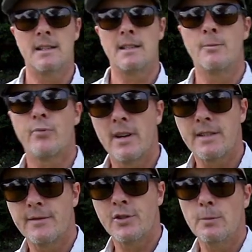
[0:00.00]
is
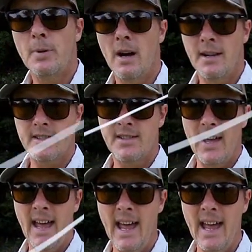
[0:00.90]
comprised of two parts, the
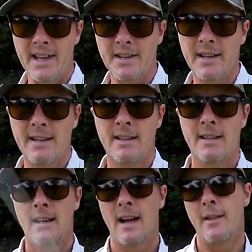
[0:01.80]
head
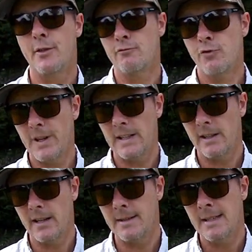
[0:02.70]
and the running
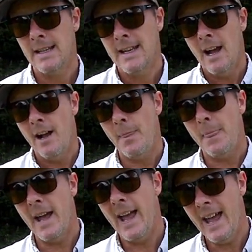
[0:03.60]
line. And
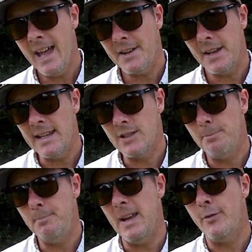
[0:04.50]
the head is the
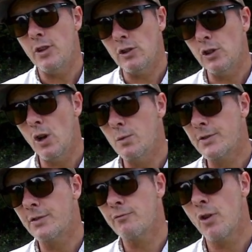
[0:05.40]
bit that
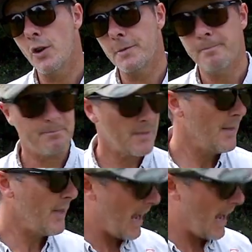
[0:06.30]
loads the rod. The